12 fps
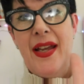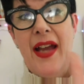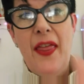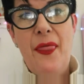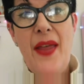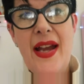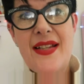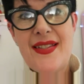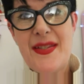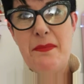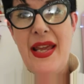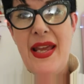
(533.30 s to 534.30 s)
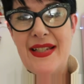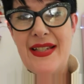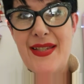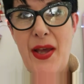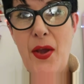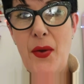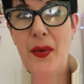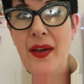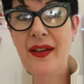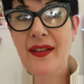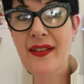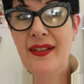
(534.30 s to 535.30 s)
that's me. So
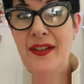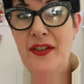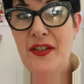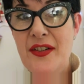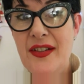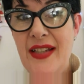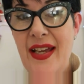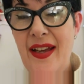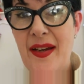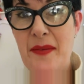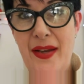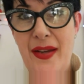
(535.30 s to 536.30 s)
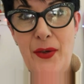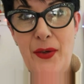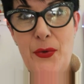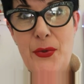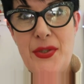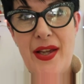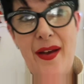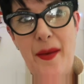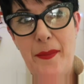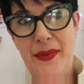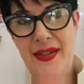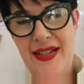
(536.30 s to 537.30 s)
yeah, my caught
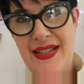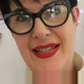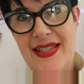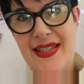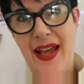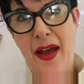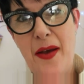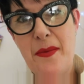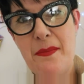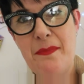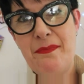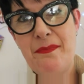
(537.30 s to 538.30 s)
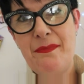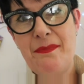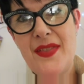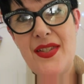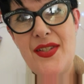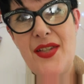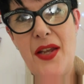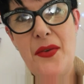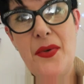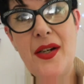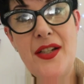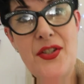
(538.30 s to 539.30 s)
upness. Um, so
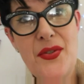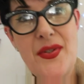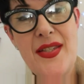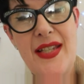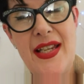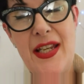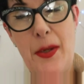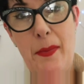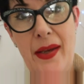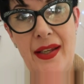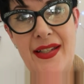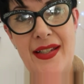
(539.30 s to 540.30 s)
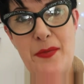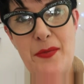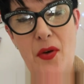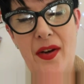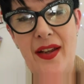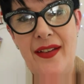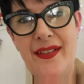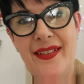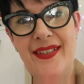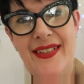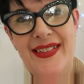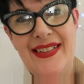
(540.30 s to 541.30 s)
I shall see you back here tomorrow.
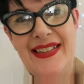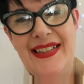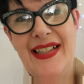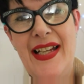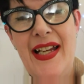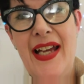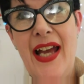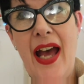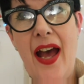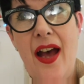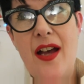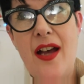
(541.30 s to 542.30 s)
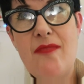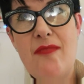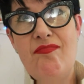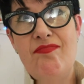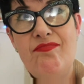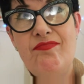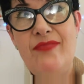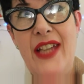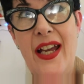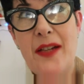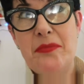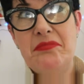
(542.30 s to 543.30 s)
Um,
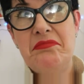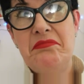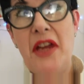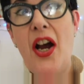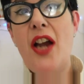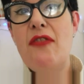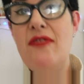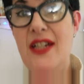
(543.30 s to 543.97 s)
yeah, I really